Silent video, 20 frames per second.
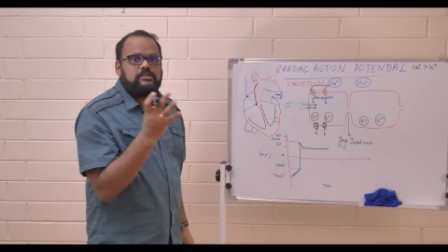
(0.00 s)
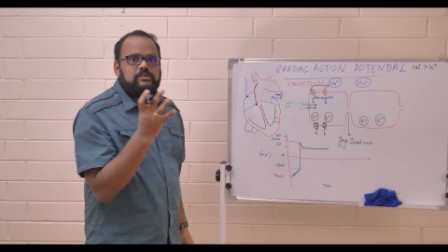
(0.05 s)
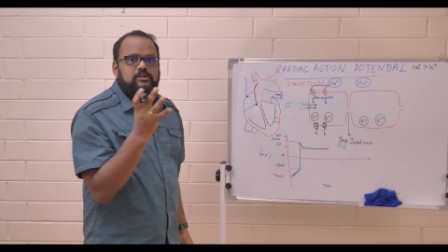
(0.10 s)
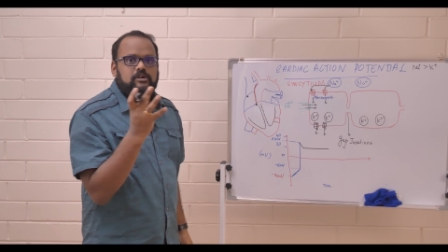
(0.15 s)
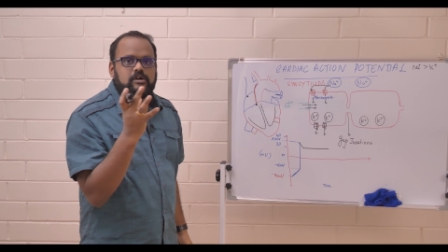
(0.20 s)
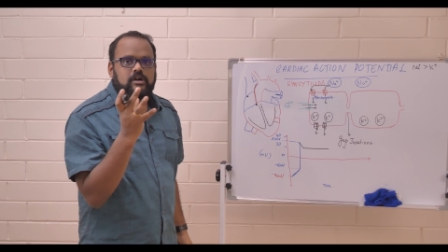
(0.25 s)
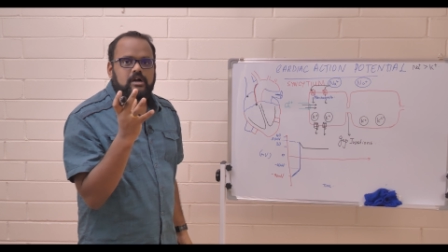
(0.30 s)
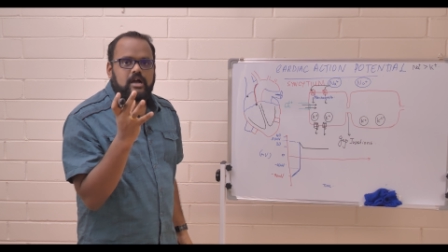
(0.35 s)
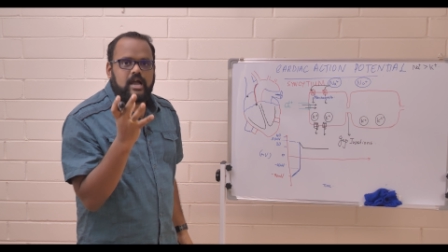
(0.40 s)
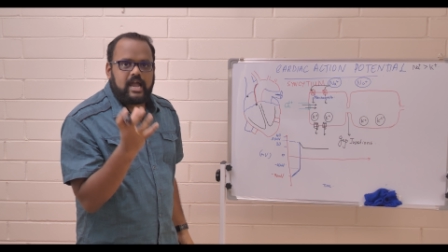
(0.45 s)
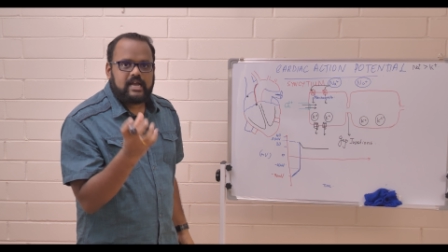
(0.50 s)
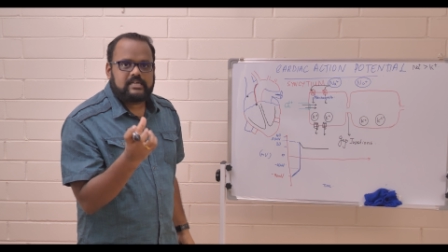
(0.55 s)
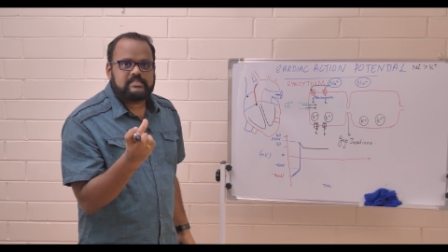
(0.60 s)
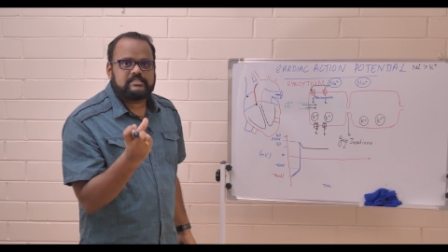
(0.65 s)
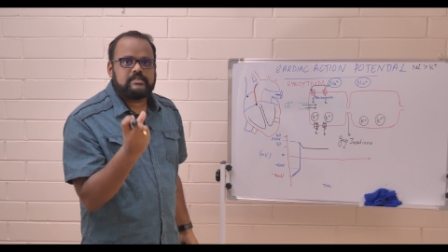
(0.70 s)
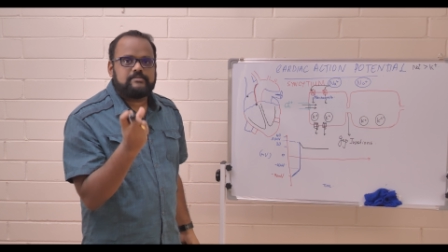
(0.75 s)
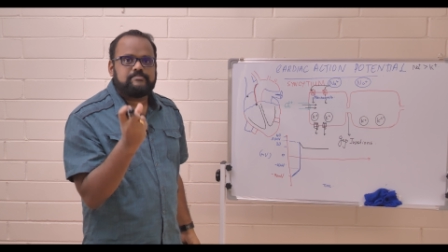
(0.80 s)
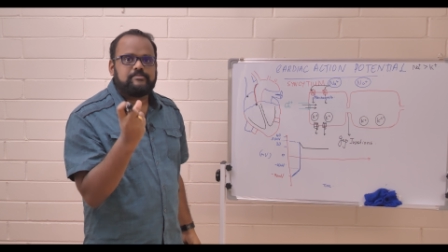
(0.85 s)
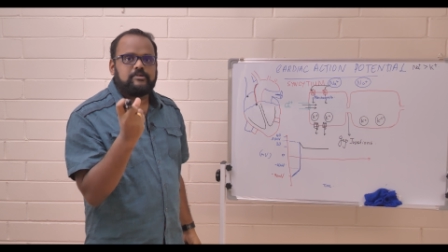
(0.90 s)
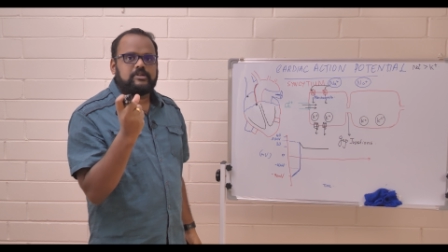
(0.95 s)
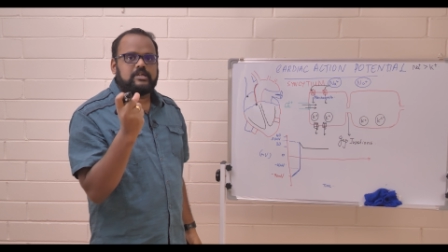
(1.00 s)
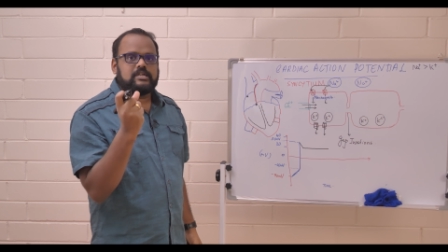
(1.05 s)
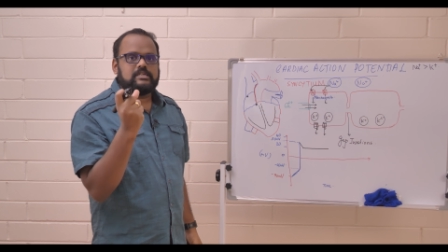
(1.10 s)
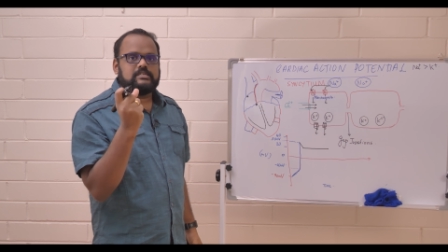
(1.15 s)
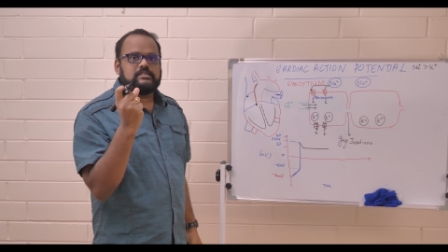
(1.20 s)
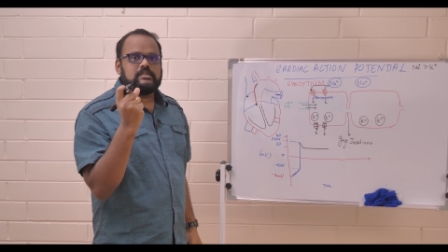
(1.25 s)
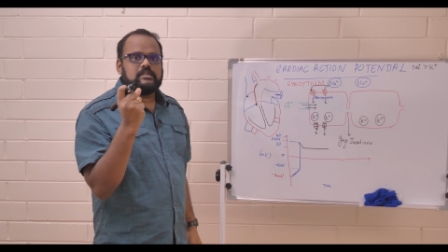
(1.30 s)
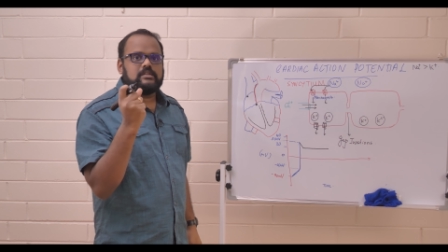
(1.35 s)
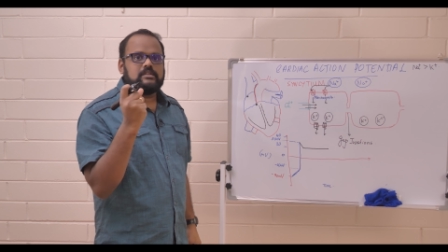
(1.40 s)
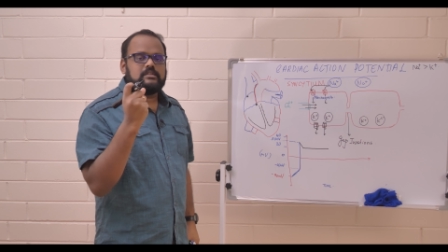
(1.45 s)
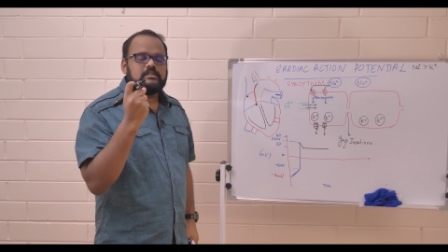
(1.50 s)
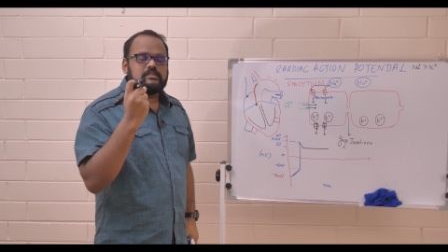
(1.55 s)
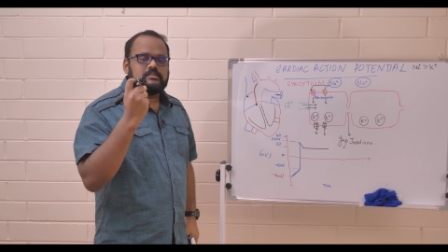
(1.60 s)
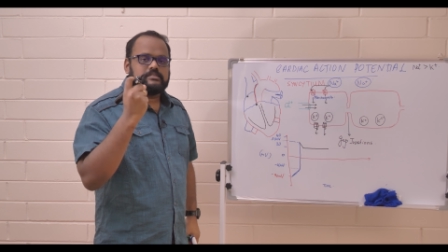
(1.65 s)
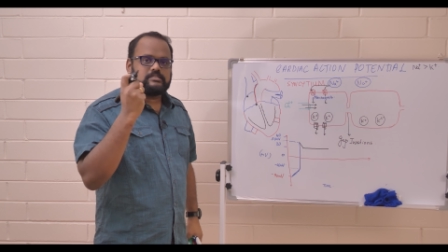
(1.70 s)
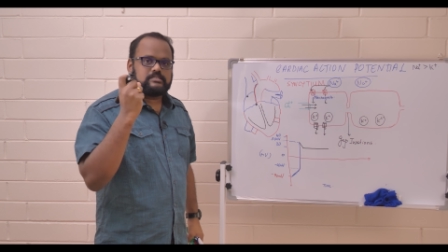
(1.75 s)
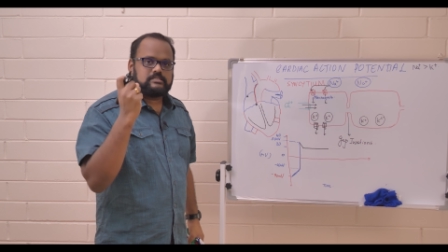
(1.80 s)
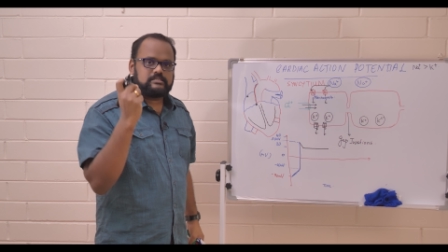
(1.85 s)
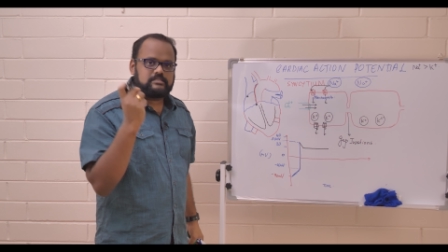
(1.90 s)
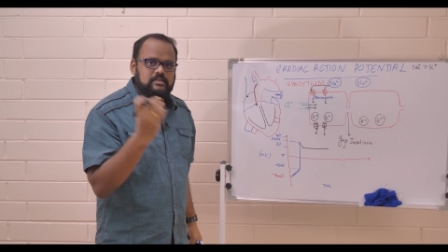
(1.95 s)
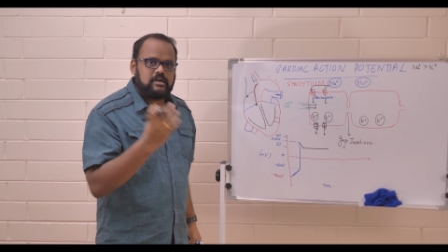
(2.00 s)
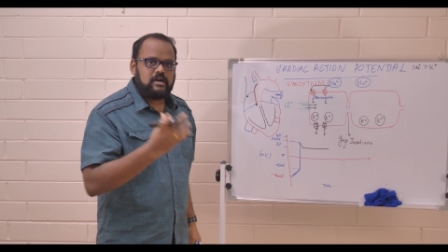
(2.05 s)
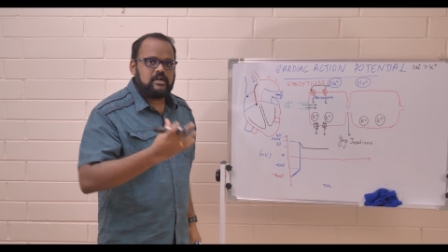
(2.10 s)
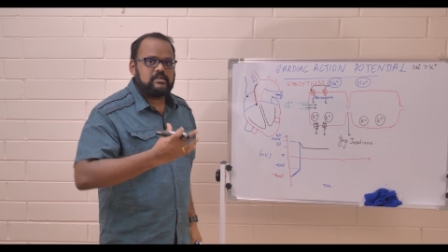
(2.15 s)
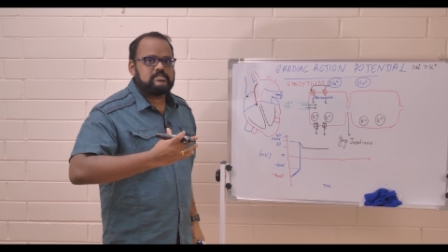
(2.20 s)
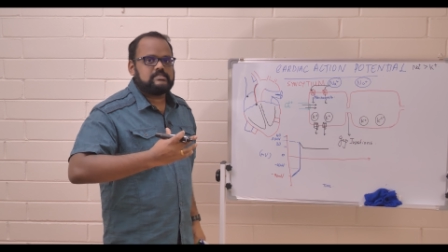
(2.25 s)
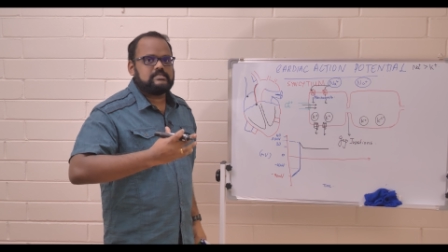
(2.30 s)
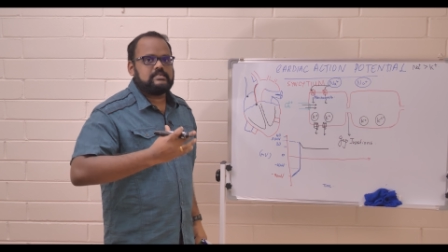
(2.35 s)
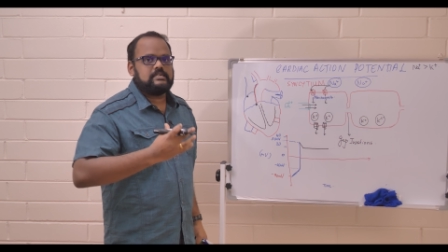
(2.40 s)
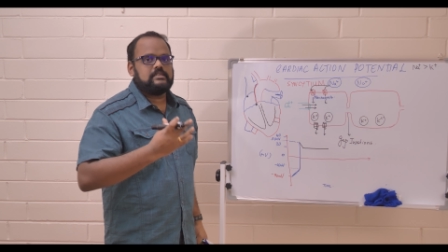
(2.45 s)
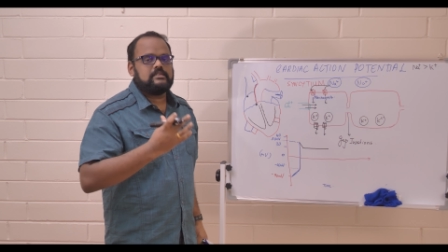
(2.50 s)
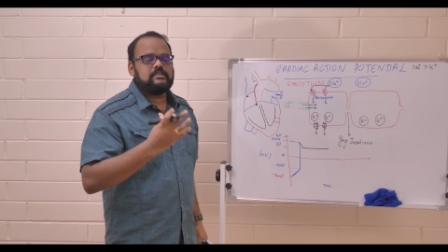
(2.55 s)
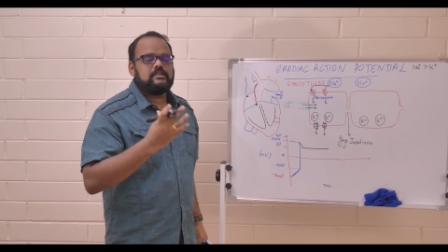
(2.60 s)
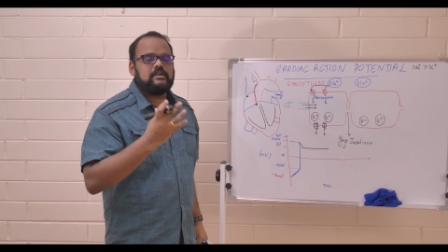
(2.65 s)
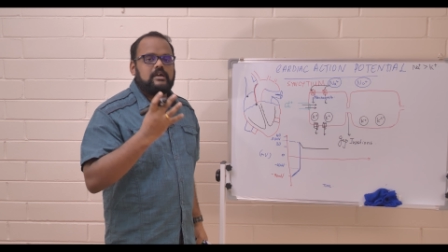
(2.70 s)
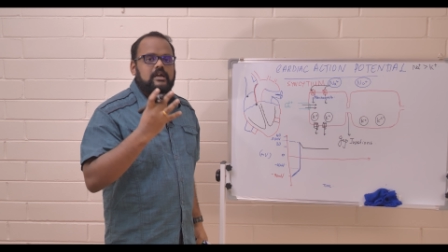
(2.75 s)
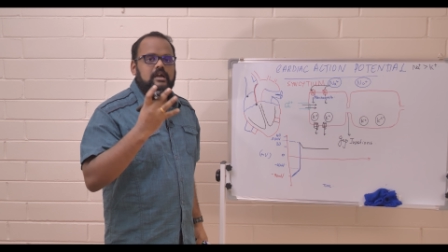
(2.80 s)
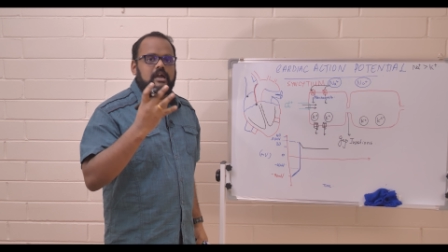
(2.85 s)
your action potential starts in